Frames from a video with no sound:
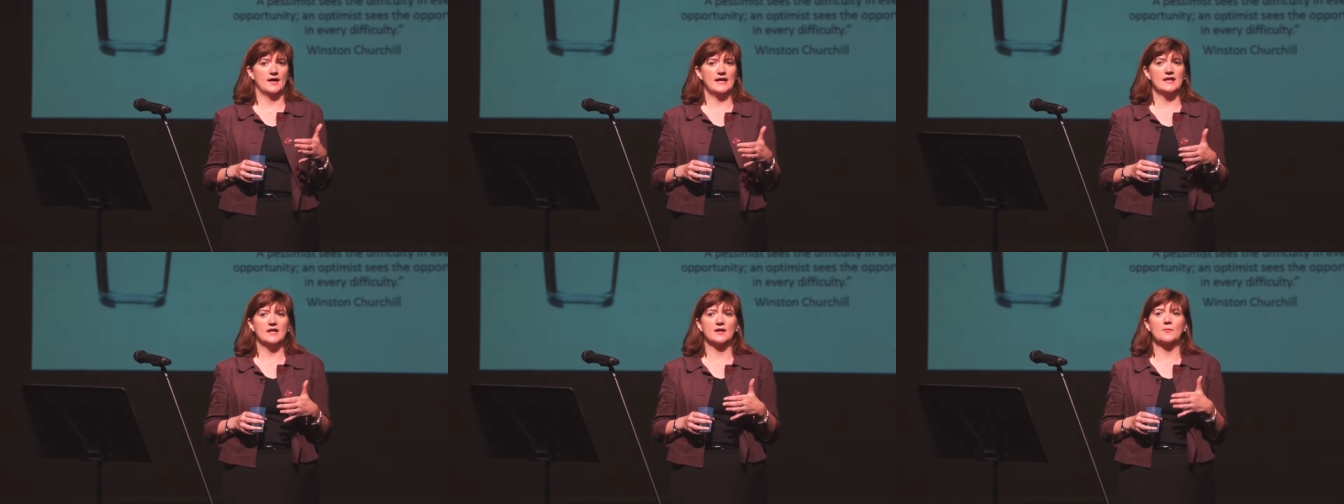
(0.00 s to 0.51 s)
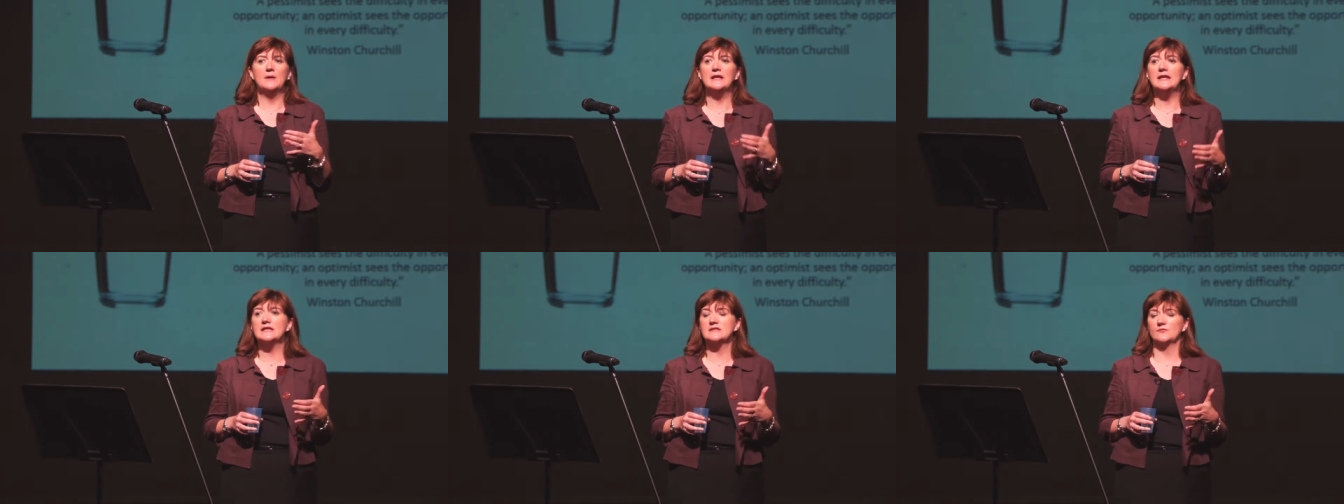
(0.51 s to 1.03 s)
in a
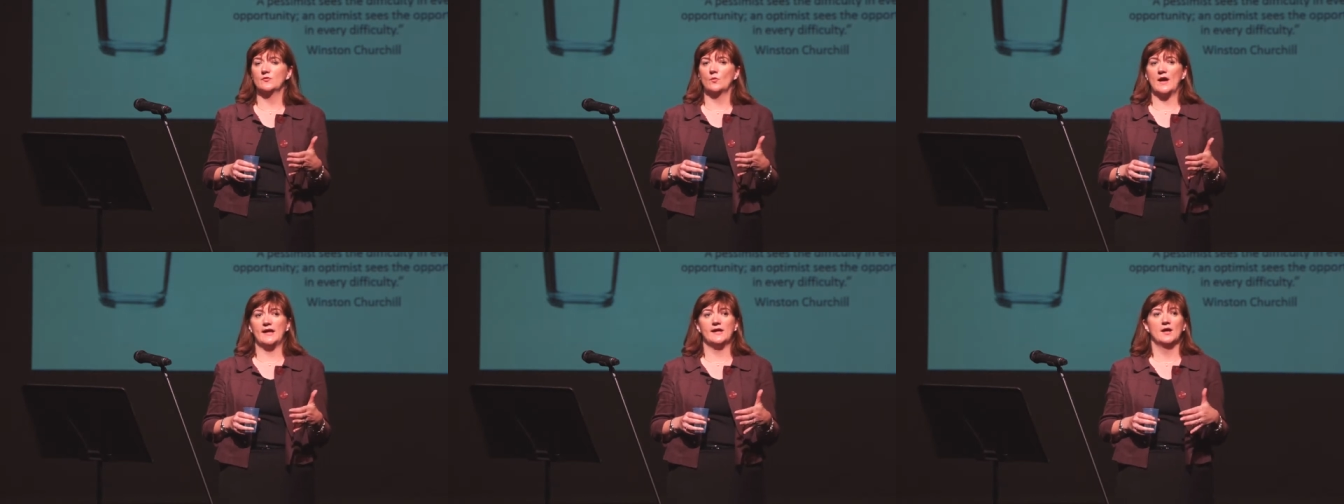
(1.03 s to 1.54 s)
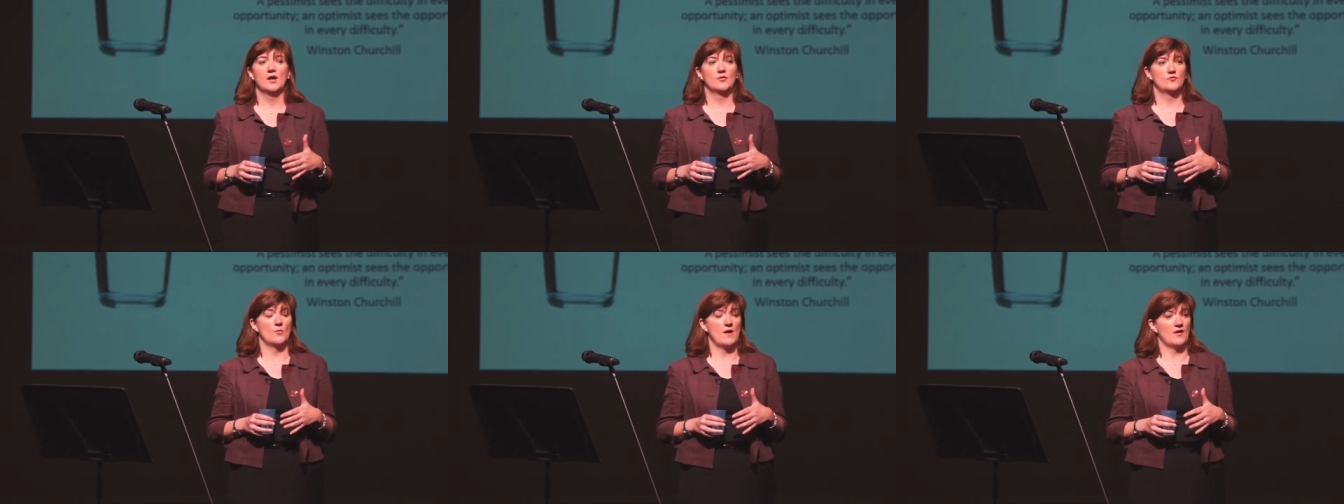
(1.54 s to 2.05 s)
completely different way
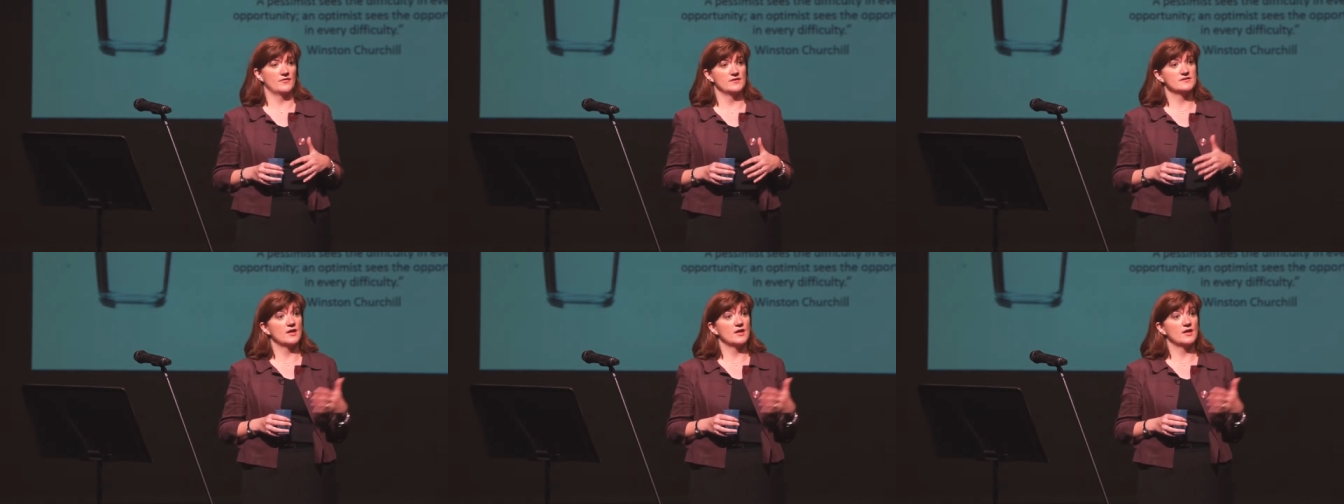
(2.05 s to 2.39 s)
from others?